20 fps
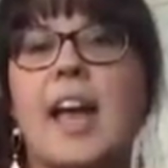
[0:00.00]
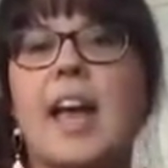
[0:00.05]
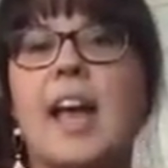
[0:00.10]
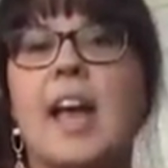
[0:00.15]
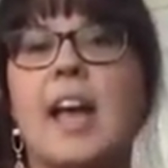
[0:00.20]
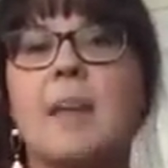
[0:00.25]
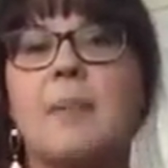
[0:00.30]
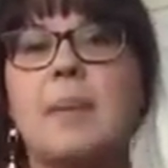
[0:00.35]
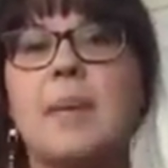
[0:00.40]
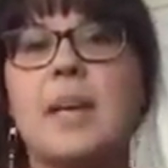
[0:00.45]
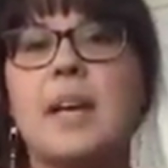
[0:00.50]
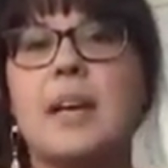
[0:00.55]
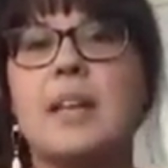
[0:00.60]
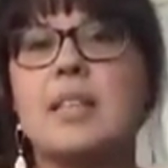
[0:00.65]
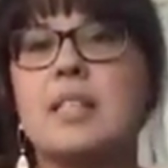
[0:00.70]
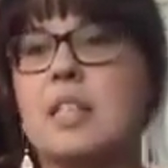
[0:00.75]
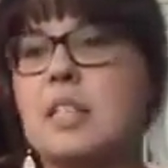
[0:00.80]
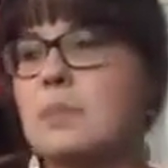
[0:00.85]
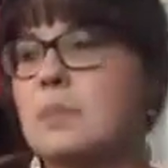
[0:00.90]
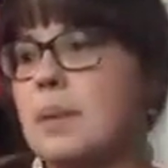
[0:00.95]
and
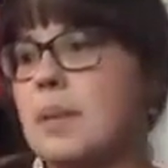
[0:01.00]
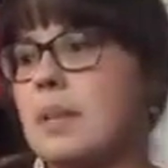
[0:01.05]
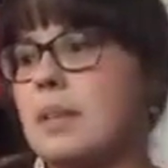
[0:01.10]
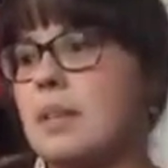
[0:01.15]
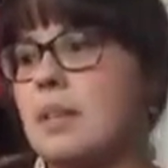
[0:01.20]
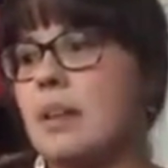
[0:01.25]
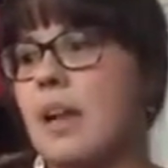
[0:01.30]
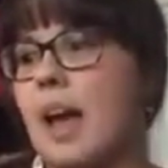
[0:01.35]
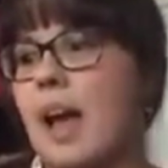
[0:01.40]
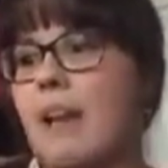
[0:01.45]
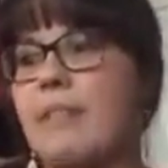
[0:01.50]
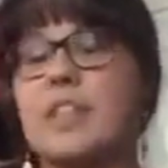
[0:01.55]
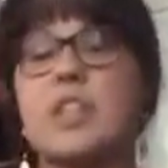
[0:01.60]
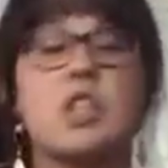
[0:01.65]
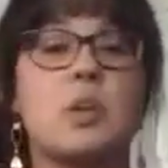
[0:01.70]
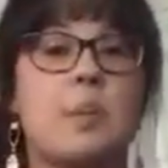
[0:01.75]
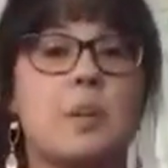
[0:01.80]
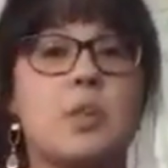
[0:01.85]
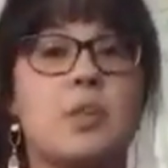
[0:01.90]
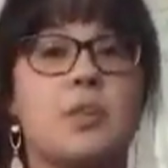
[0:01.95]
because he's been having
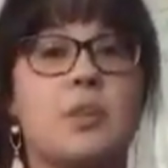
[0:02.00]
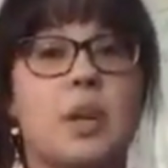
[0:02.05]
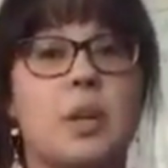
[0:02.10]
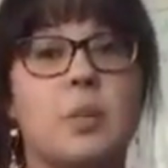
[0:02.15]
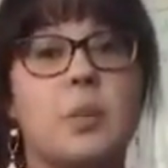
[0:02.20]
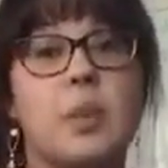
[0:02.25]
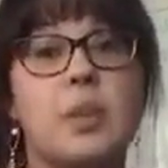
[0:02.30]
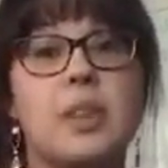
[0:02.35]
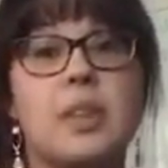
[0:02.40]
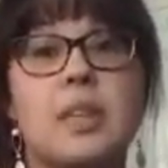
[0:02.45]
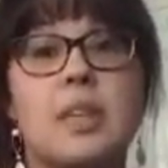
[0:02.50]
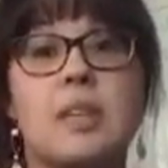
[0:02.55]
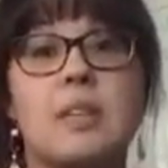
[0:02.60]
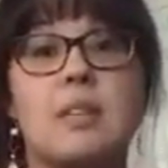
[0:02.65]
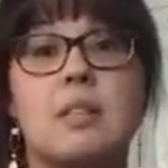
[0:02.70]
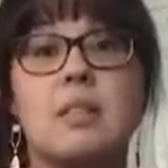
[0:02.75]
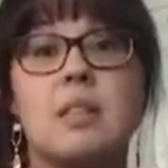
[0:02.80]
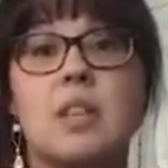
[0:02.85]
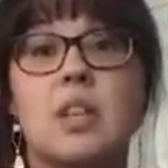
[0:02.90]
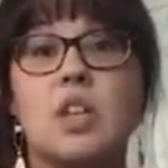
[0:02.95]
so much fun with
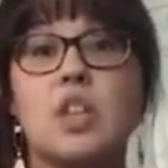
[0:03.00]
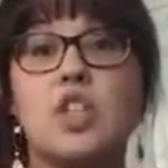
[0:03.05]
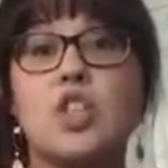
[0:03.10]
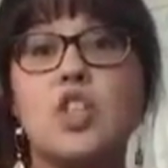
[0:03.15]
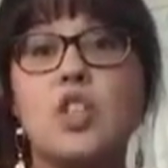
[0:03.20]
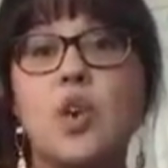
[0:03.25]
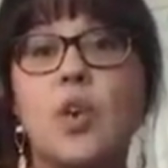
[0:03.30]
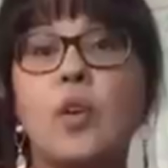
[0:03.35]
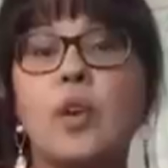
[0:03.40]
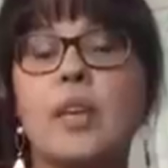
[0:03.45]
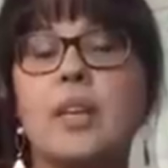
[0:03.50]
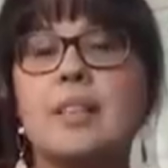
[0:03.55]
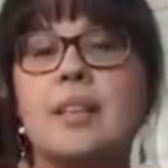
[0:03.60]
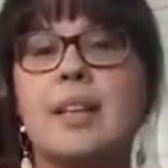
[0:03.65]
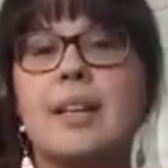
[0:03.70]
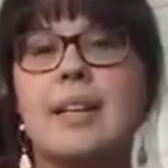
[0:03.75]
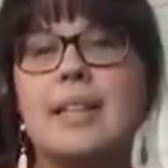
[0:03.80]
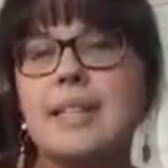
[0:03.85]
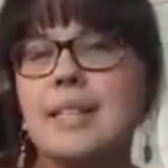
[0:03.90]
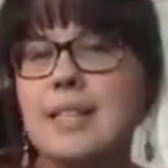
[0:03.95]
these stories
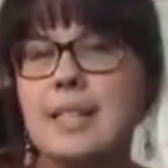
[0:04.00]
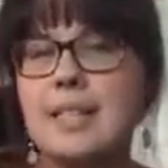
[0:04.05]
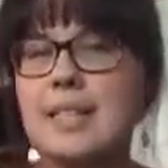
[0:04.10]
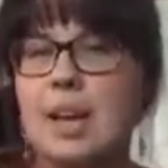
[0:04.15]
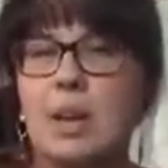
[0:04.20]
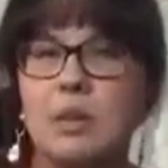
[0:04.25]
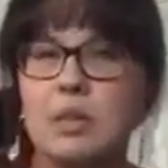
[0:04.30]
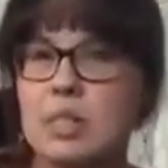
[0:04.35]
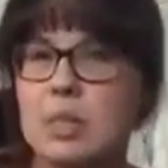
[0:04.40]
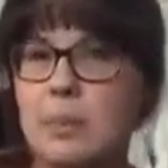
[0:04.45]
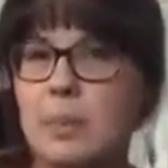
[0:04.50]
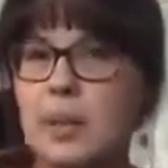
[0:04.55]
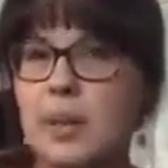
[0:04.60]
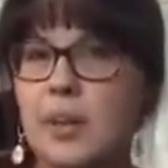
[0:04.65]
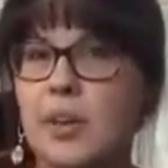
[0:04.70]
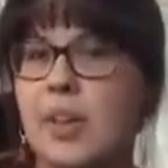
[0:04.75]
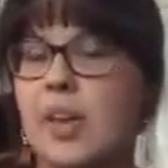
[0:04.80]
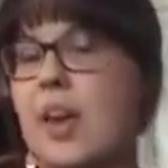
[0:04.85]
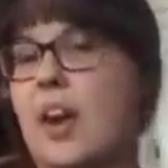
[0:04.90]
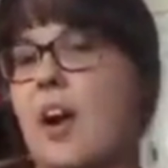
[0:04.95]
and he sees how
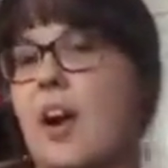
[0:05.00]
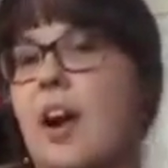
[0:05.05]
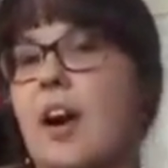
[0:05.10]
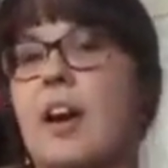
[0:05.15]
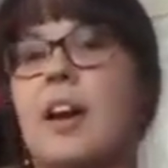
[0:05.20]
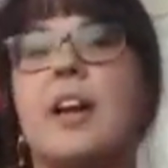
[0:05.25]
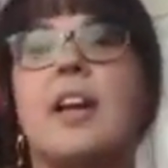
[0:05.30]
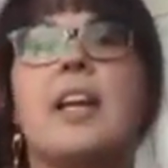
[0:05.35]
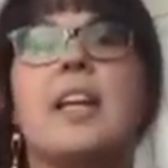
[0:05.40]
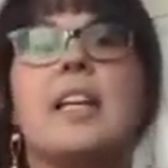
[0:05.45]
similar they are,